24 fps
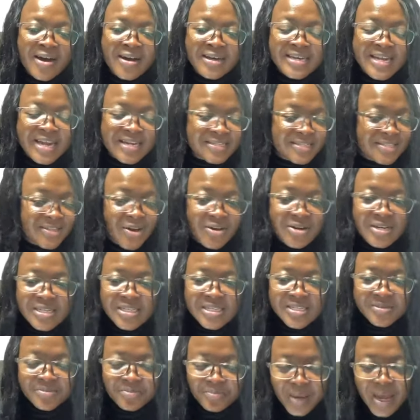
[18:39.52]
their
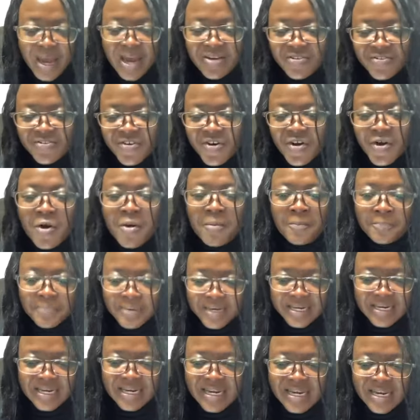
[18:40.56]
studies paid for
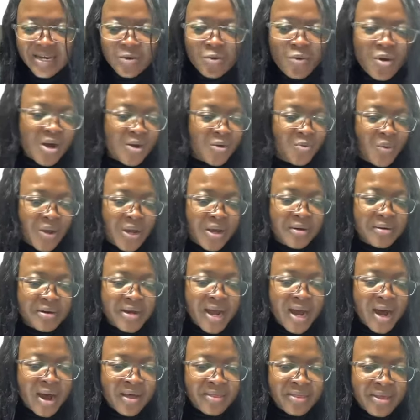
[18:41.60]
completely in one way or
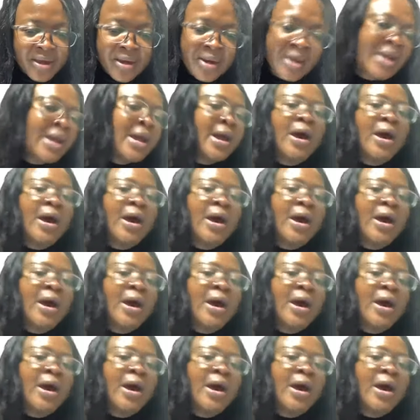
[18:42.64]
the other.